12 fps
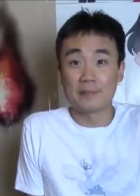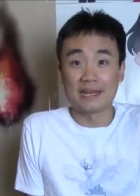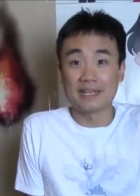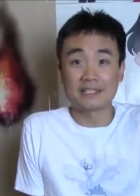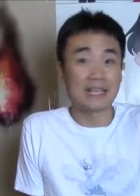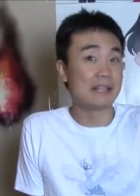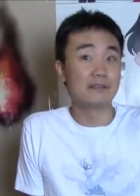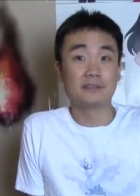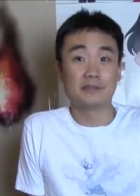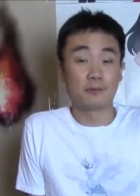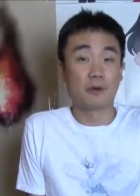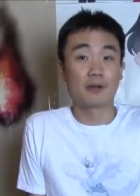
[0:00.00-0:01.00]
minutes and you,
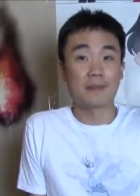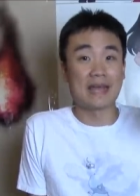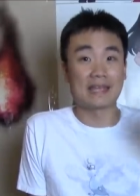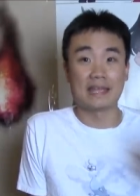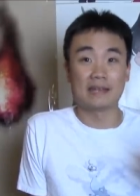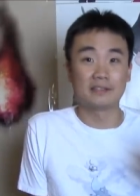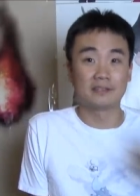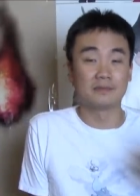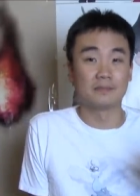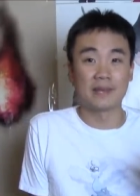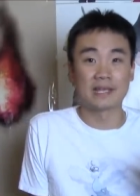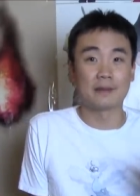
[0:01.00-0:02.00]
you walk back in to
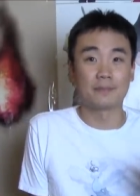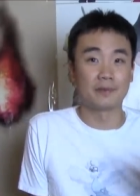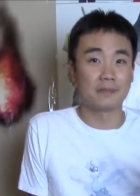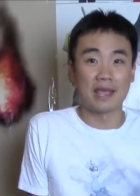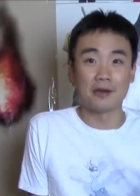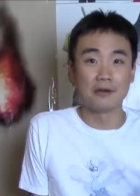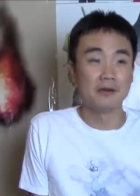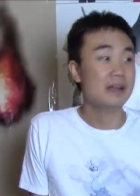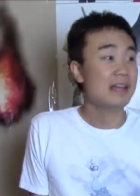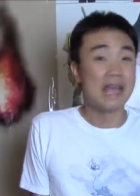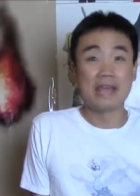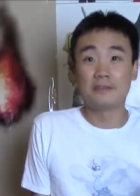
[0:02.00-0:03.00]
pick up your mail
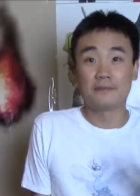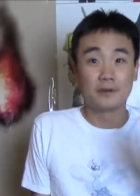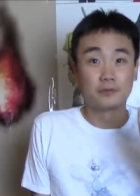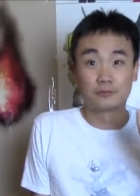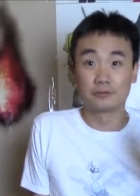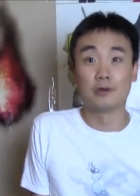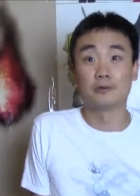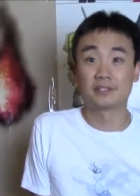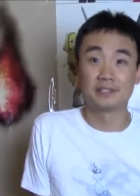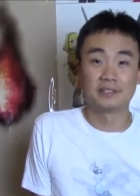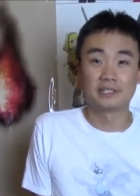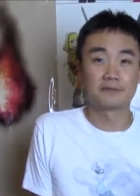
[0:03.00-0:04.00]
and you feel
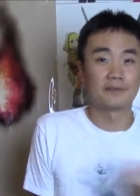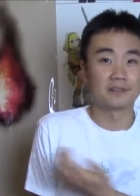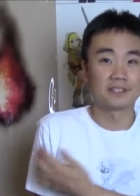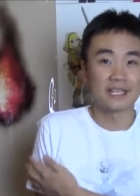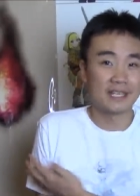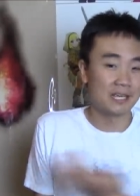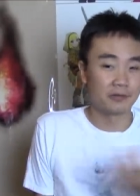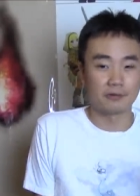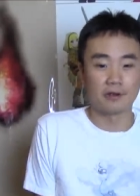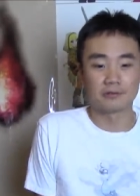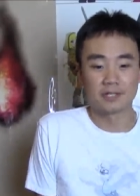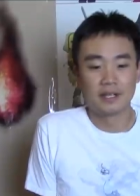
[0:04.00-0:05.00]
gross. You just feel sticky and
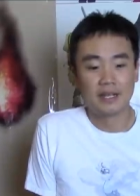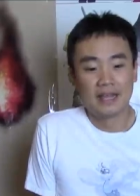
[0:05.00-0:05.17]
gross.